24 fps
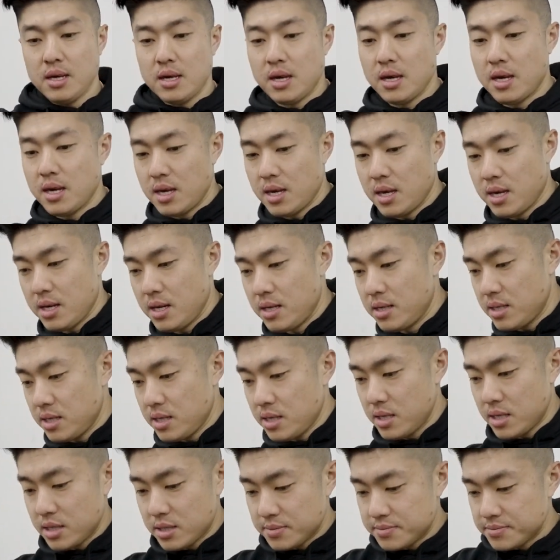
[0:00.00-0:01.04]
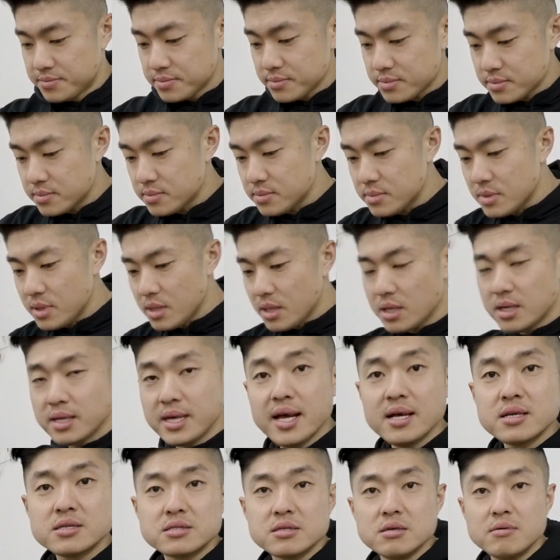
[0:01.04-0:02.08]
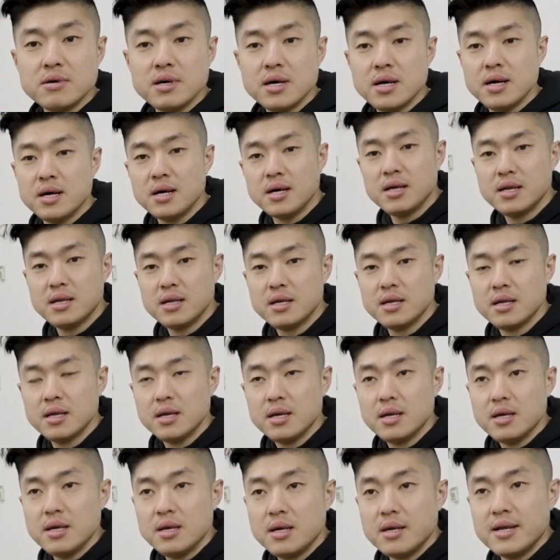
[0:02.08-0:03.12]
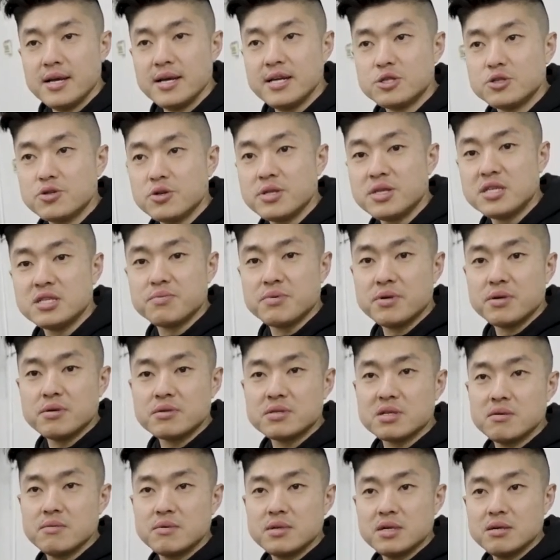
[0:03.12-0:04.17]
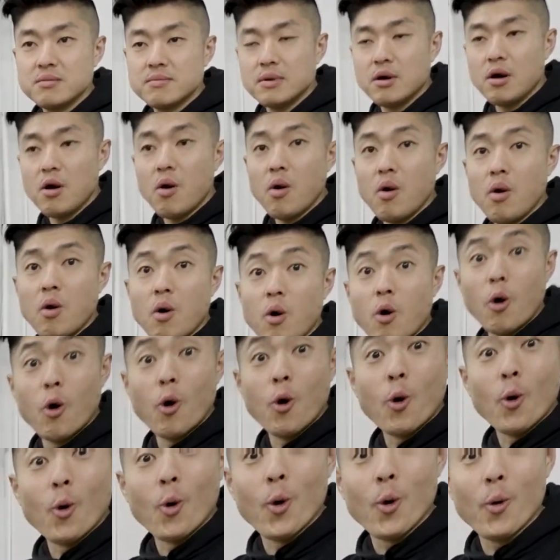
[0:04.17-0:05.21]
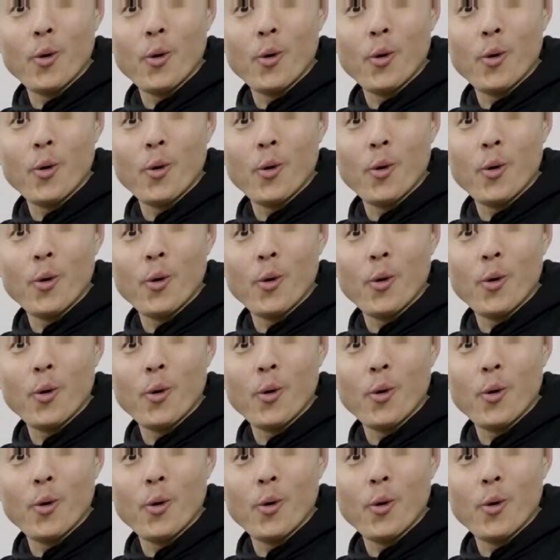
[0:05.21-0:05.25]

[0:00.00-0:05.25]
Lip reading: And yeah, so enjoy these bureaus coming up. Oh,